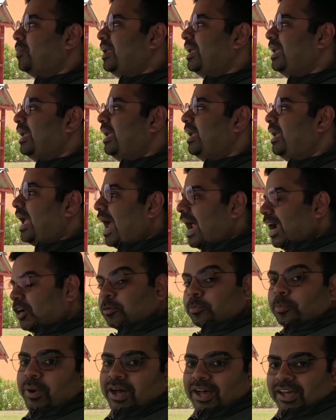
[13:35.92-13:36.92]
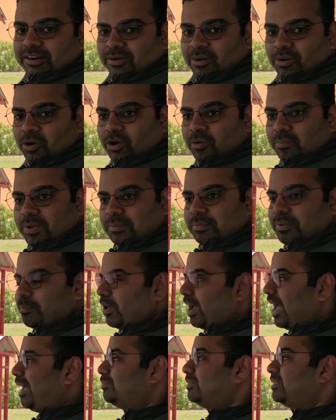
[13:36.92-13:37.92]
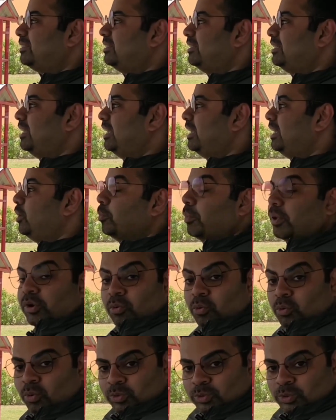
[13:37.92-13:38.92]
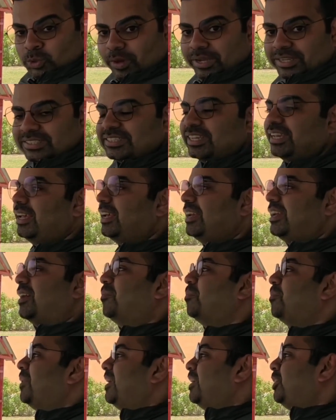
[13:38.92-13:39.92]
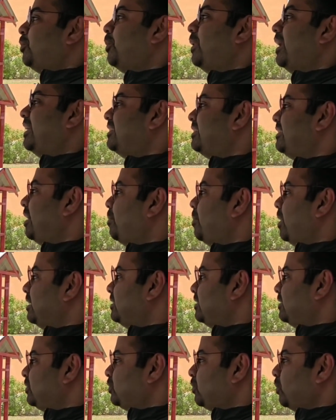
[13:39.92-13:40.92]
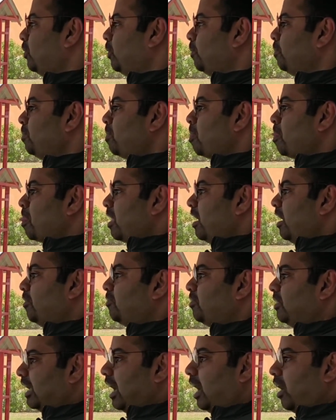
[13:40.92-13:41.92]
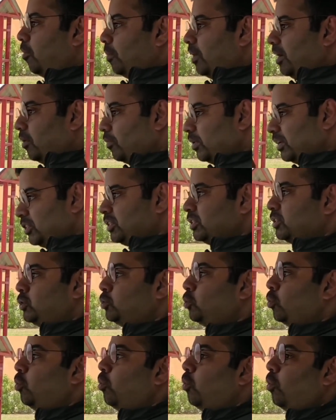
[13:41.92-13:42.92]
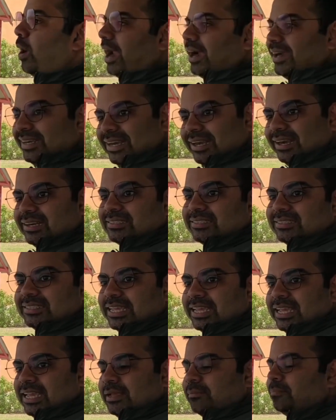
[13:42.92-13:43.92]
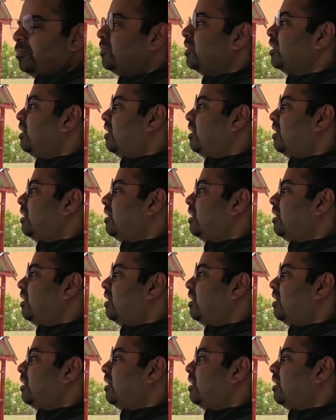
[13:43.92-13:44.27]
be at par or maybe perhaps the numero uno choice compared to ST buses. So if the government wishes to and tilts the